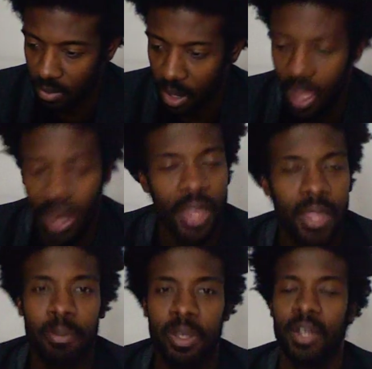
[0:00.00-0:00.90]
I like
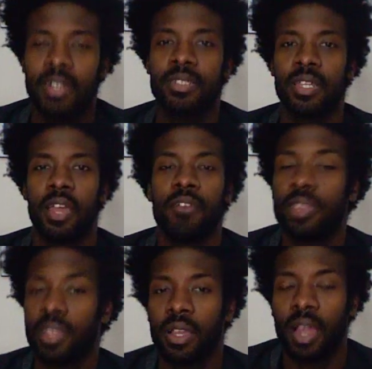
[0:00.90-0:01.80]
it because
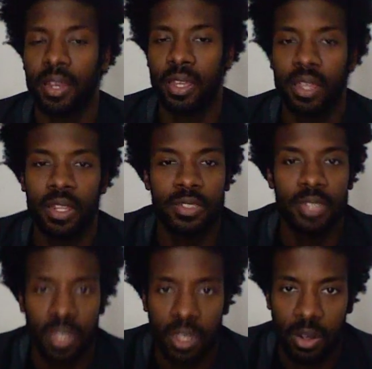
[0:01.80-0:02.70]
everything I need is
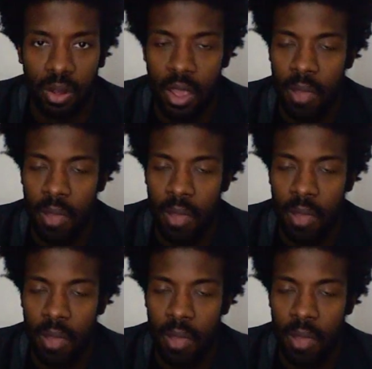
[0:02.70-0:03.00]
here.